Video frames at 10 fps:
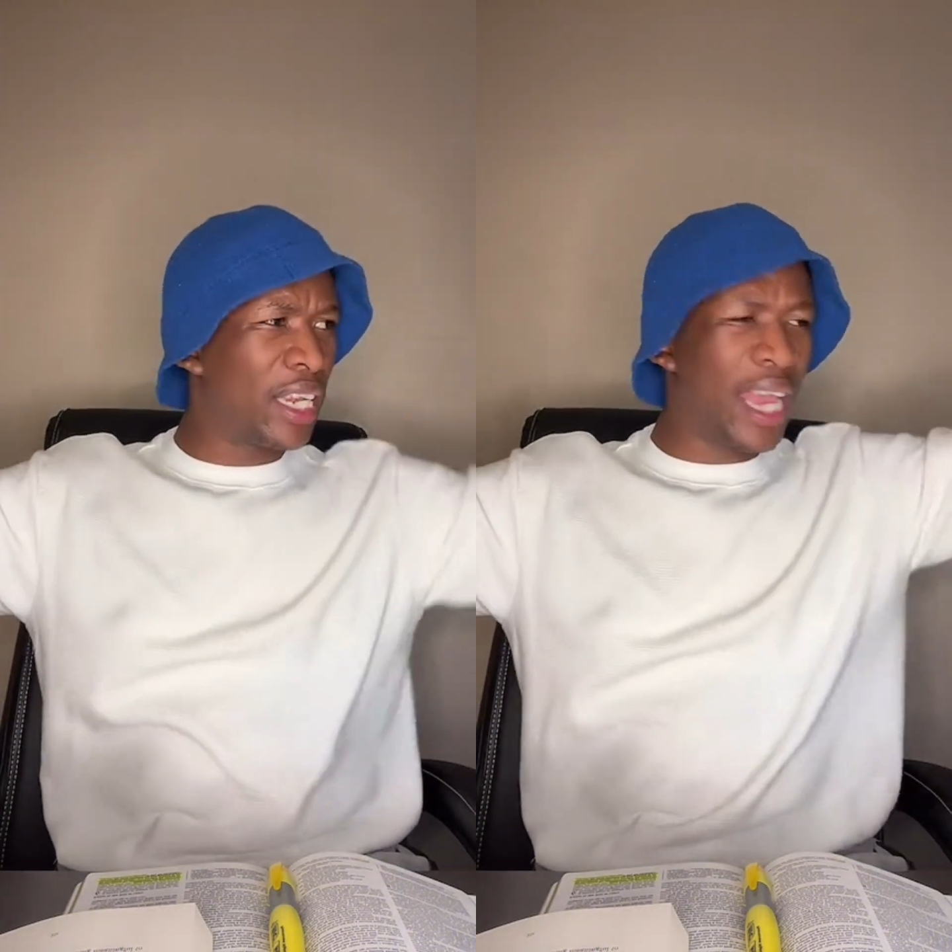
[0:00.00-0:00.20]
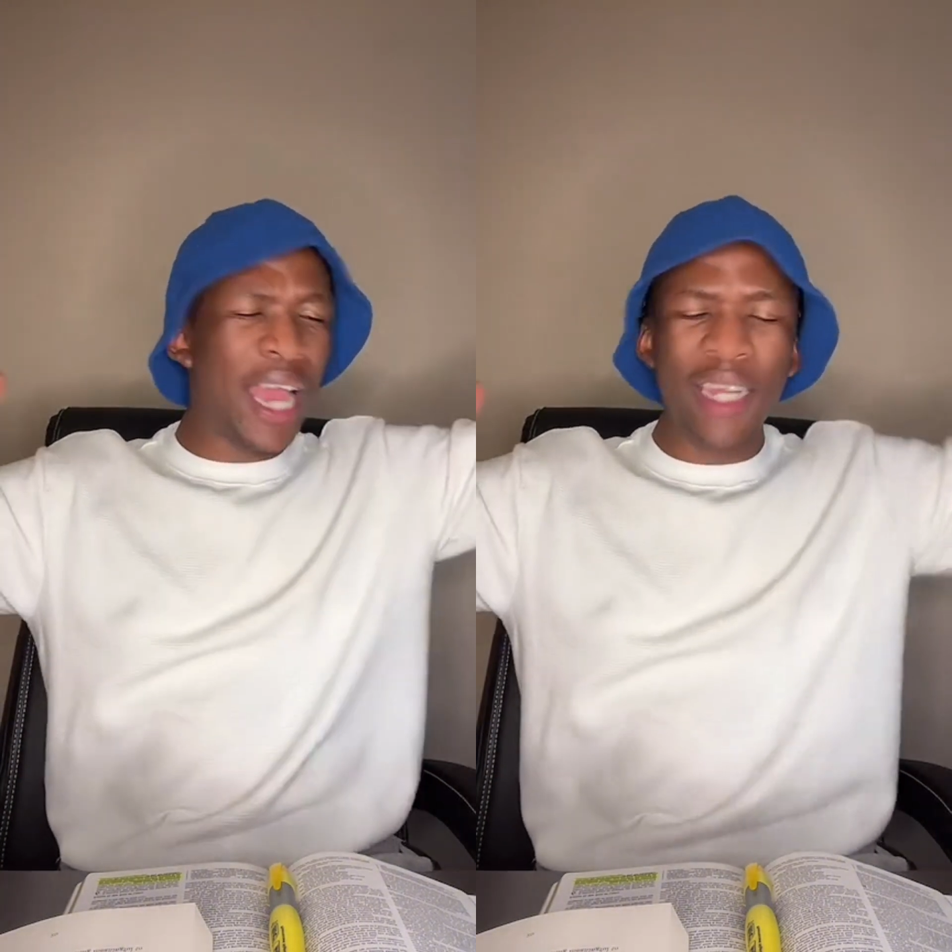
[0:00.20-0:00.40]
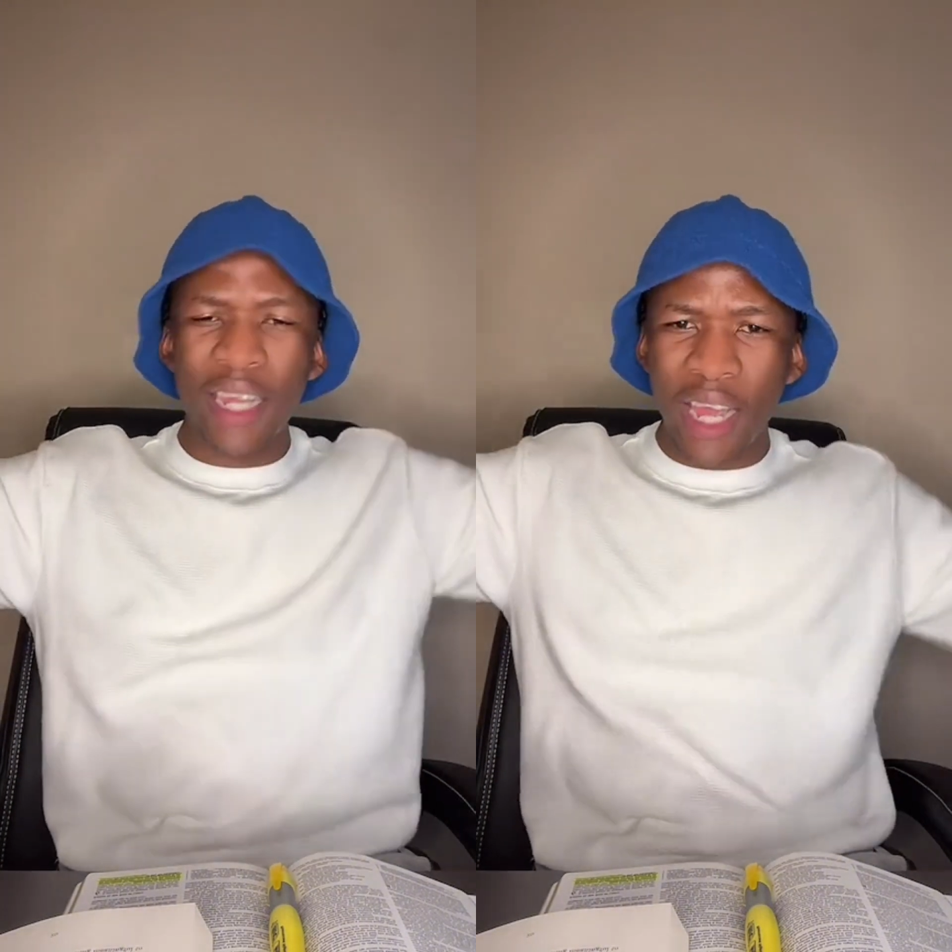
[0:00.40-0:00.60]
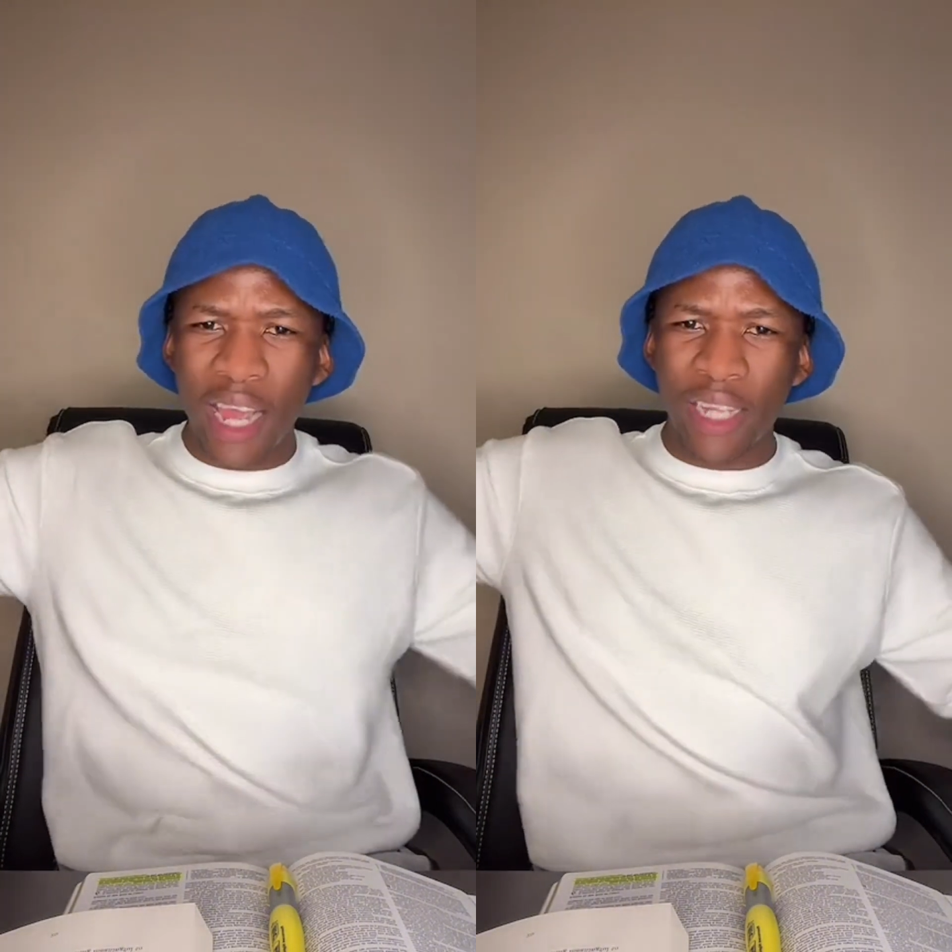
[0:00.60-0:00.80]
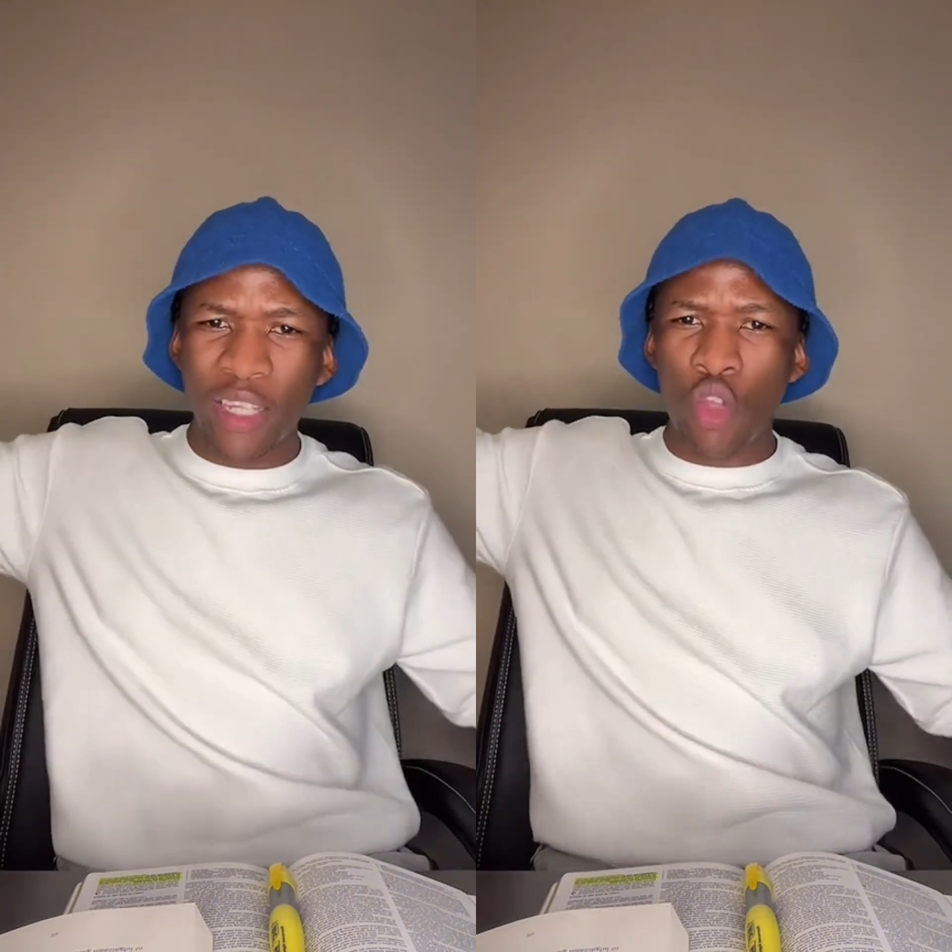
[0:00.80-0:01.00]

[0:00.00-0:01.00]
and Canada